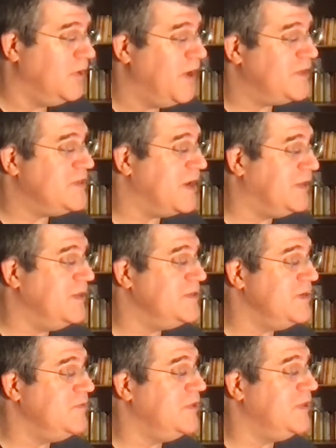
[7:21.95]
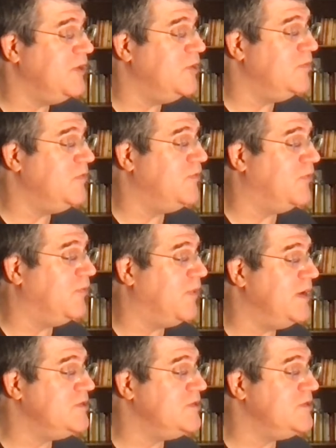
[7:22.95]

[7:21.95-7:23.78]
exactly the same thing that you did before, right?